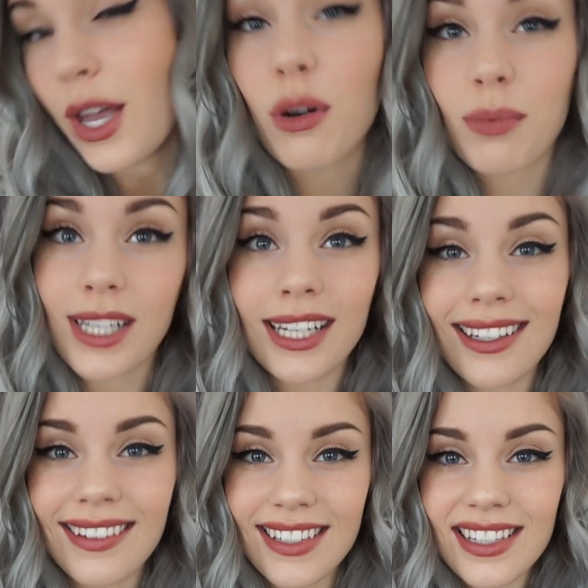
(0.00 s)

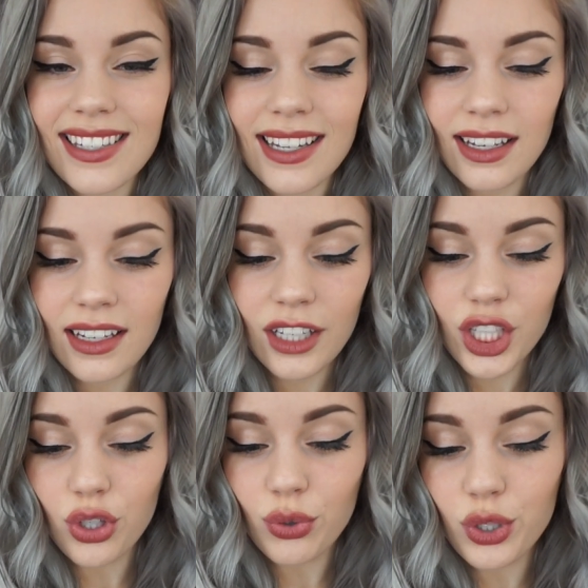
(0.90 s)
opening this
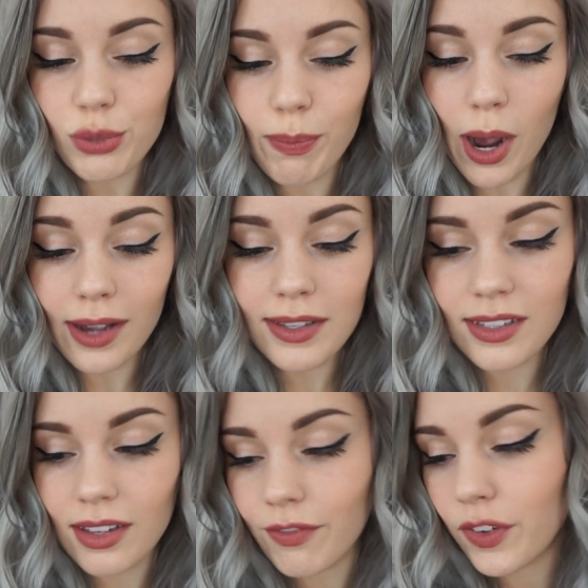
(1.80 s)
huge box
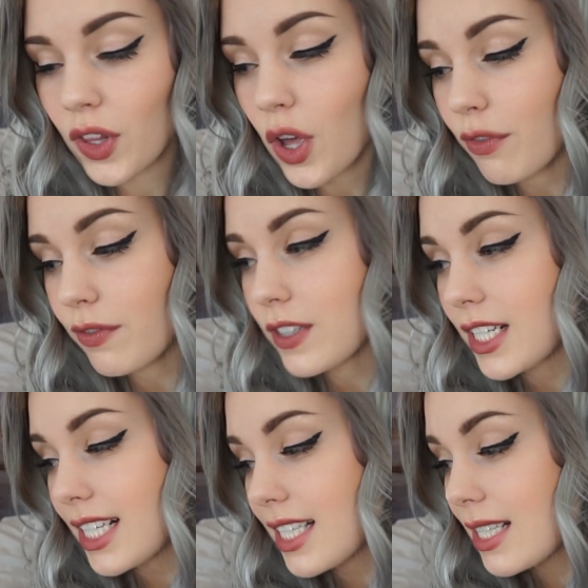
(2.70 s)
full of
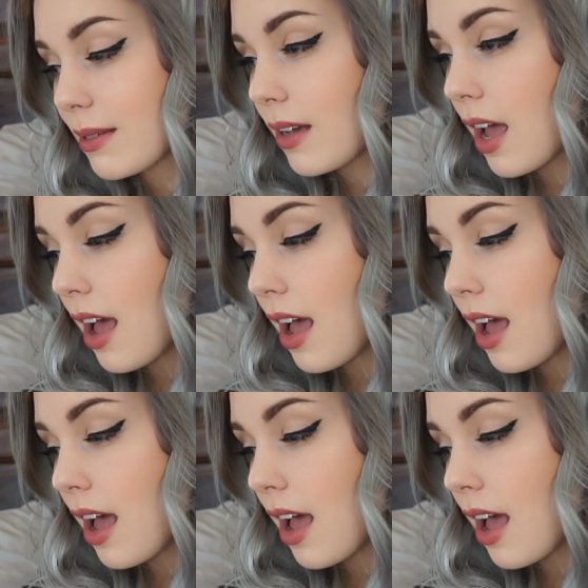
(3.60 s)
NYX